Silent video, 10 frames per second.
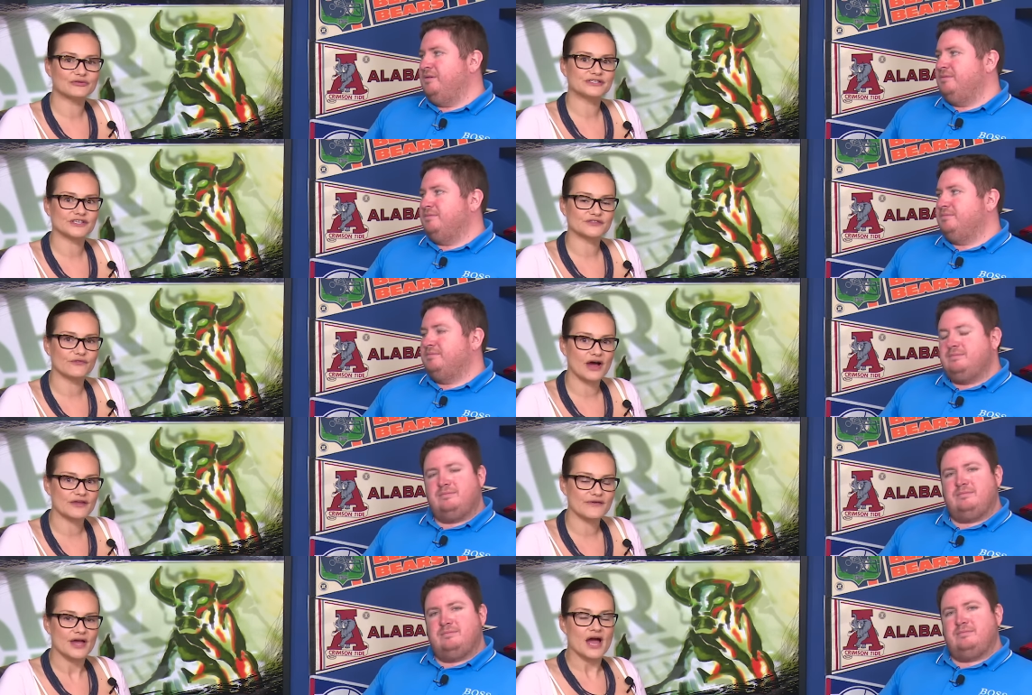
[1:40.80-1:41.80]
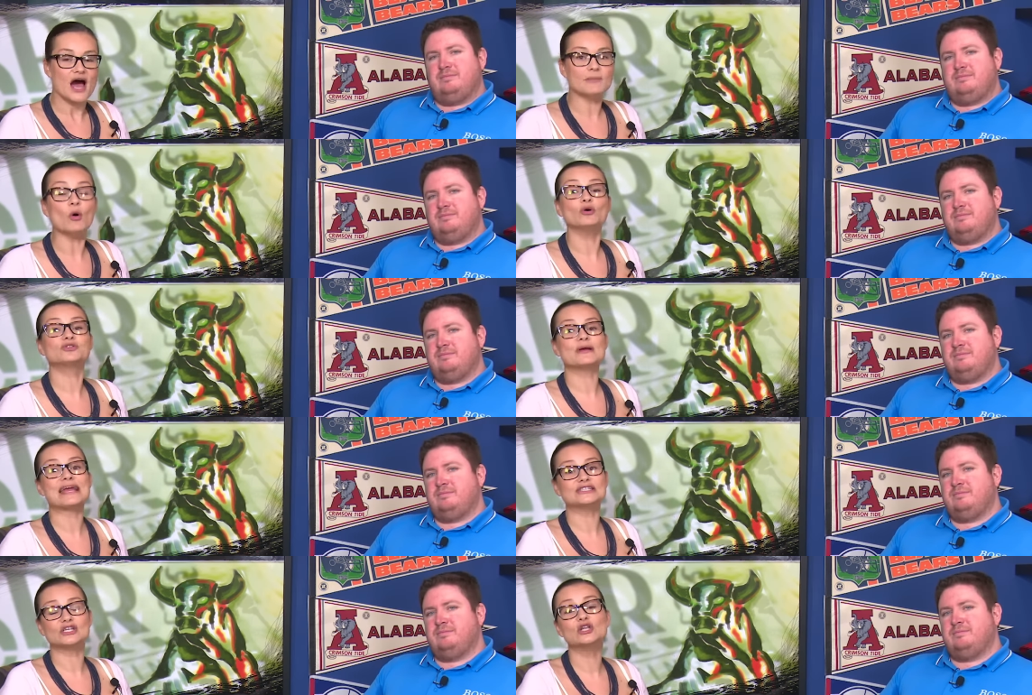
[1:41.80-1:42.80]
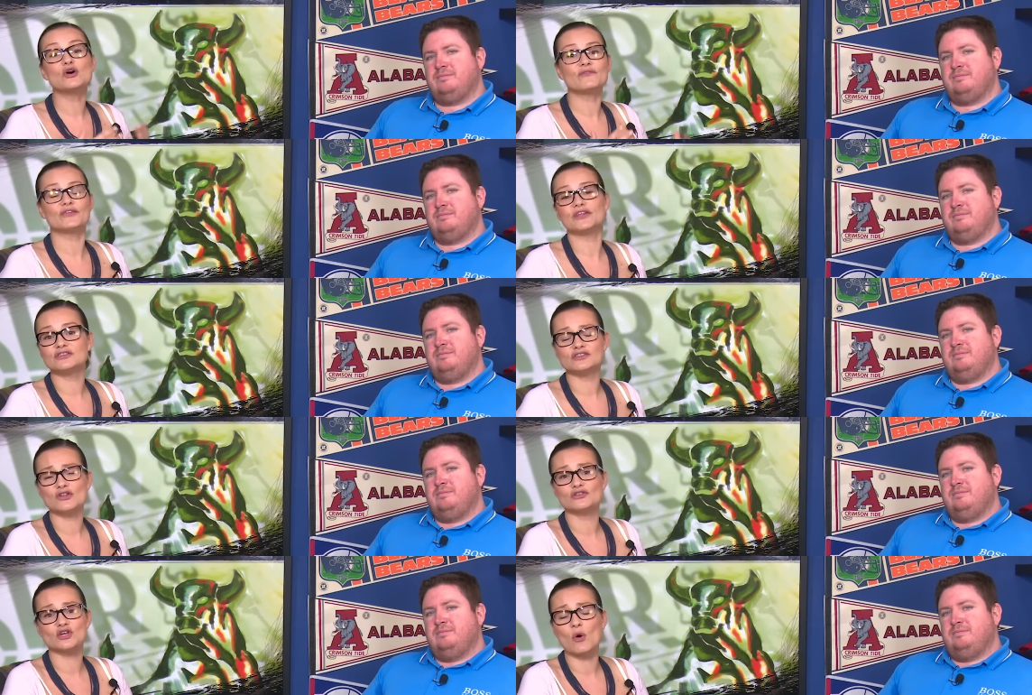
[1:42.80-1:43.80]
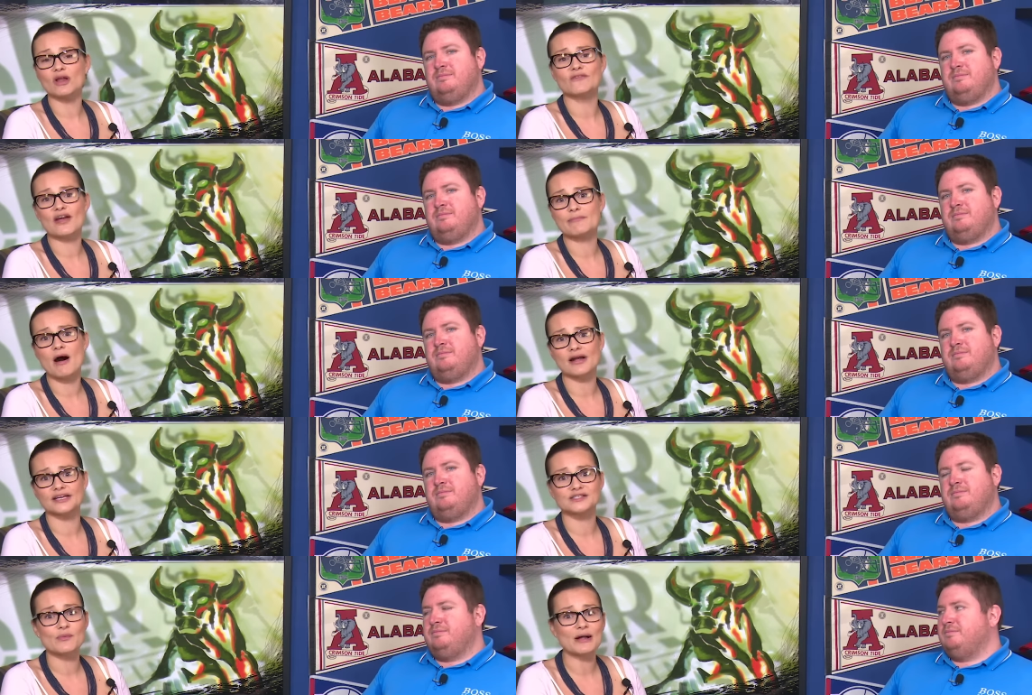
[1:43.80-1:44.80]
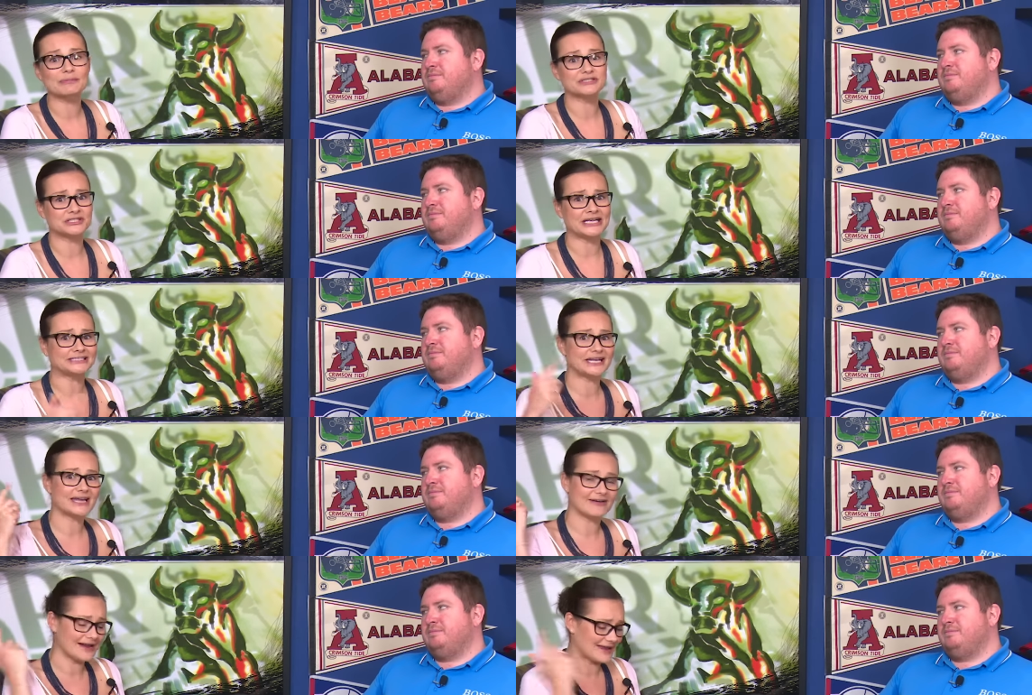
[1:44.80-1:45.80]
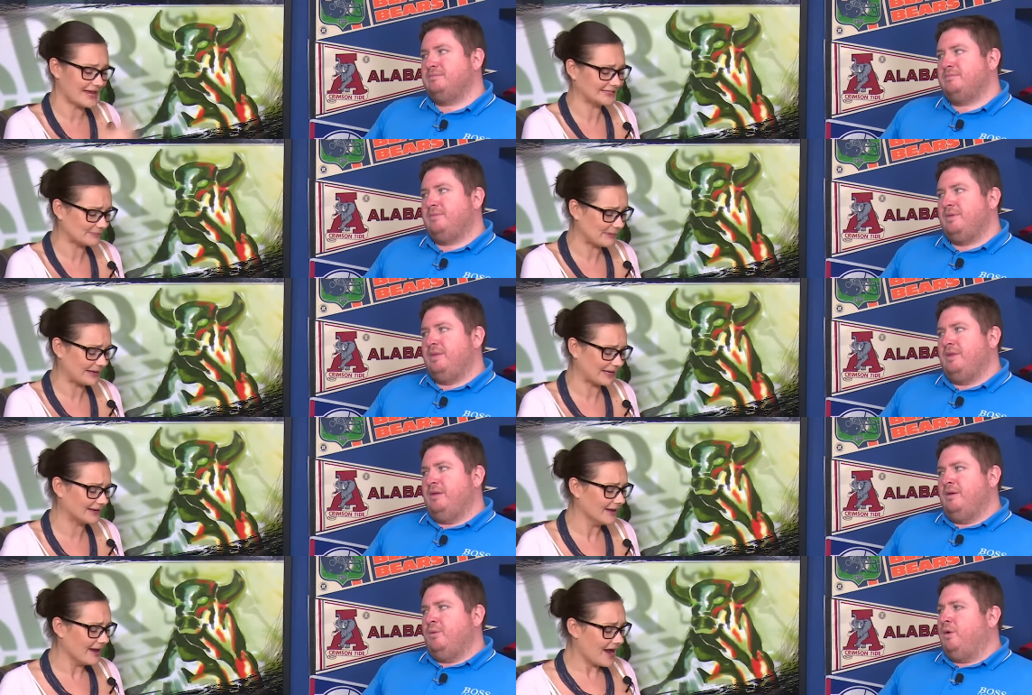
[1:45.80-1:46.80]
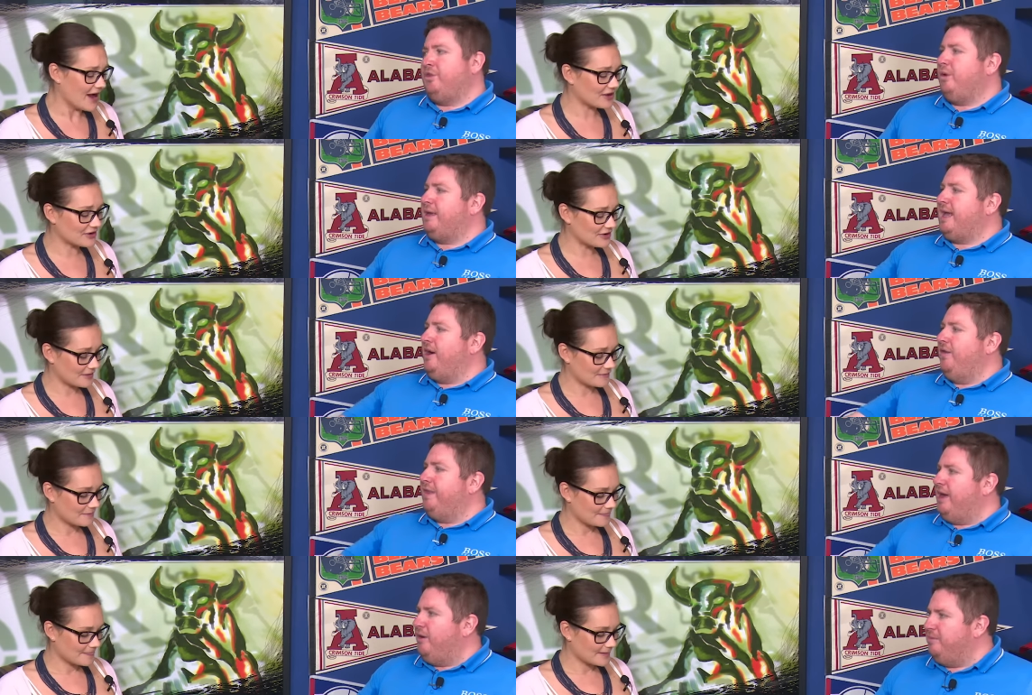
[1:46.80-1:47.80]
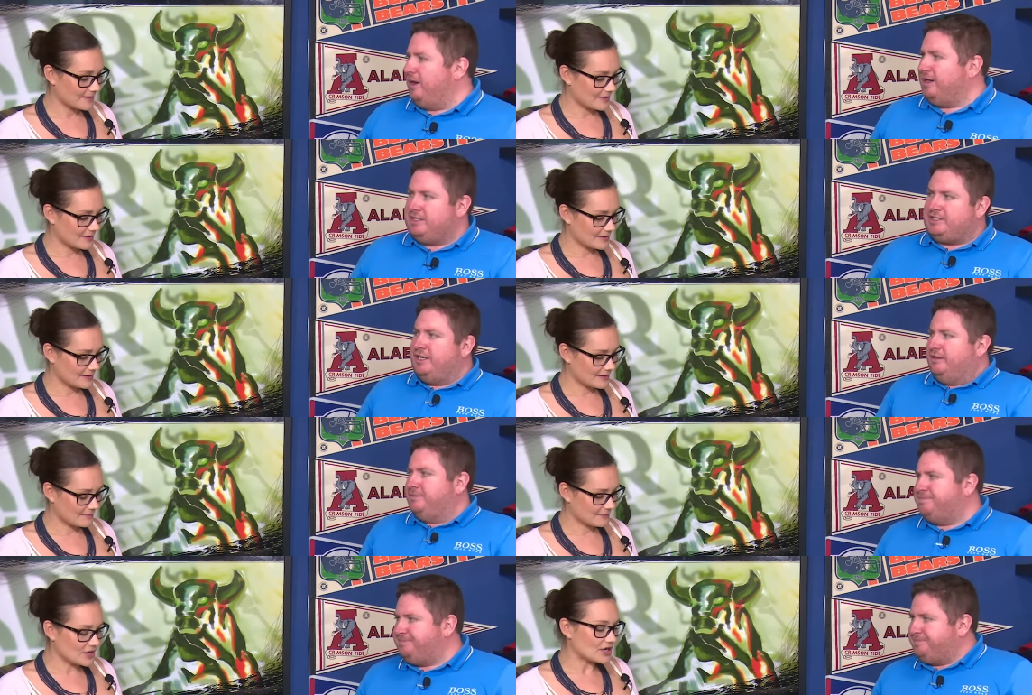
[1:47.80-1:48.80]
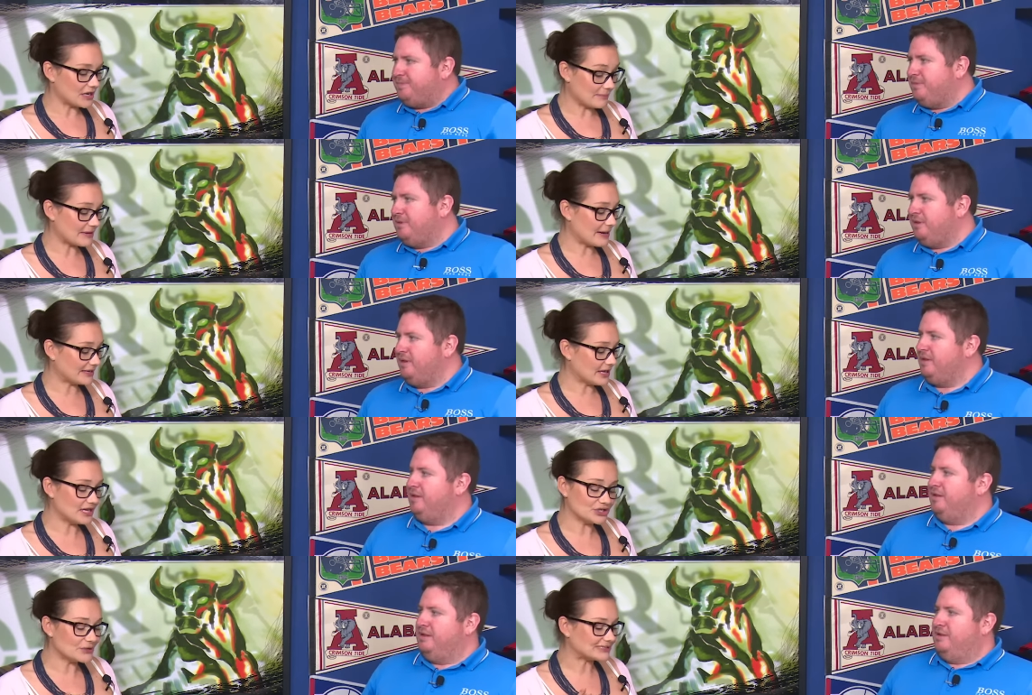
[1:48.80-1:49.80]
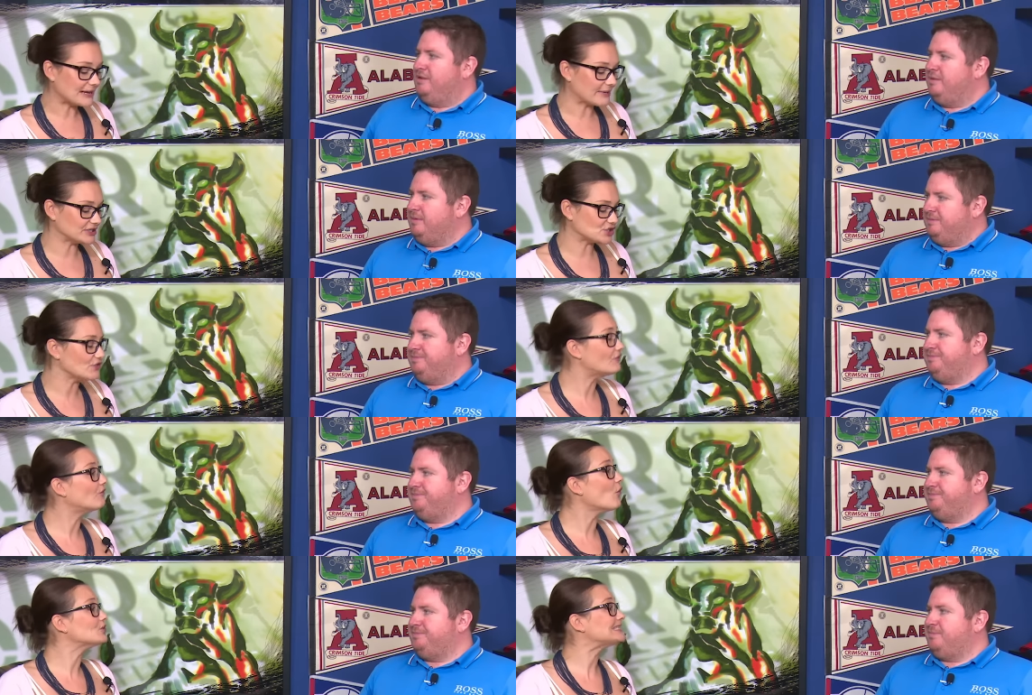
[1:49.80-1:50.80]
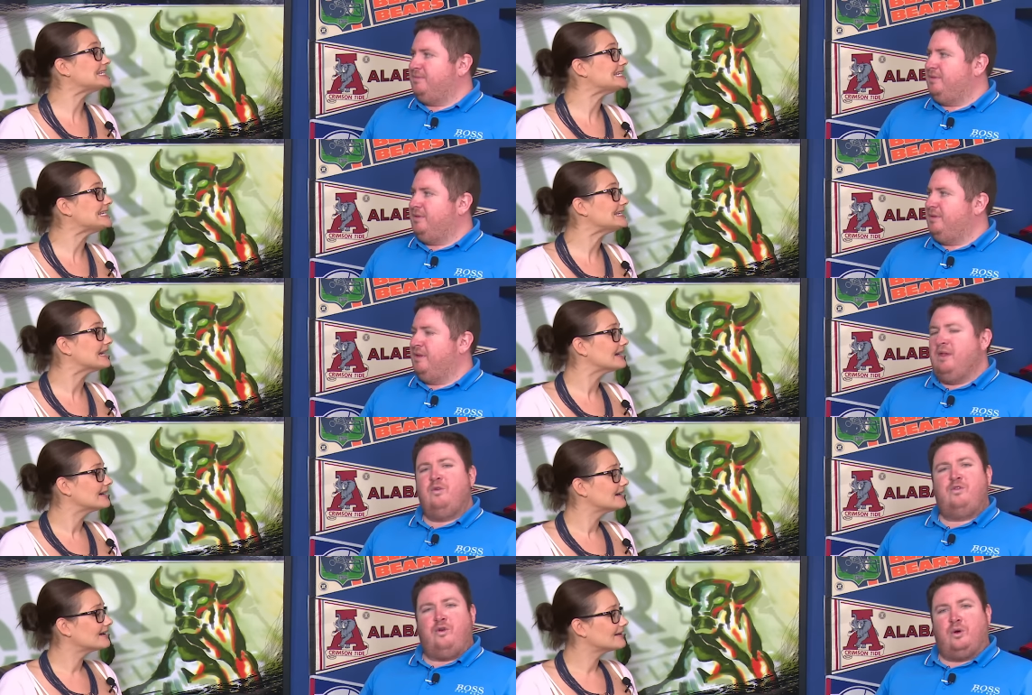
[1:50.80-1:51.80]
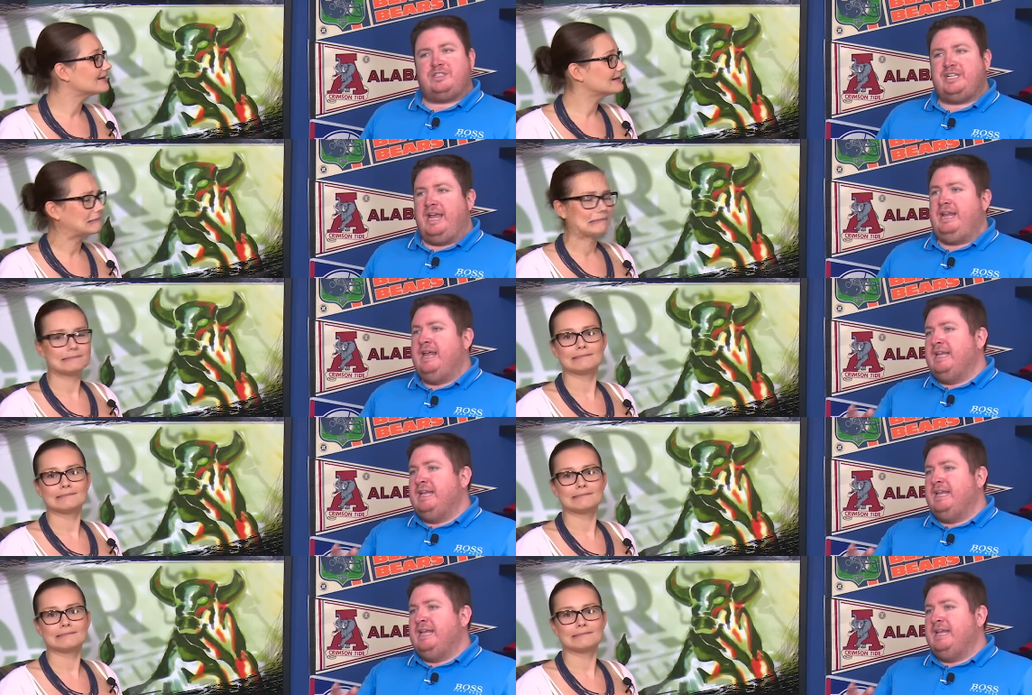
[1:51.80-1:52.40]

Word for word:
Speaker 1: 365. Um, also, again, to look for the to, to qualify market as well. But JJ here, again, is picking.
Speaker 2: What do I get on that on minus two?
Speaker 1: Colombia, uh, USA minus two, 14.
Speaker 2: 14,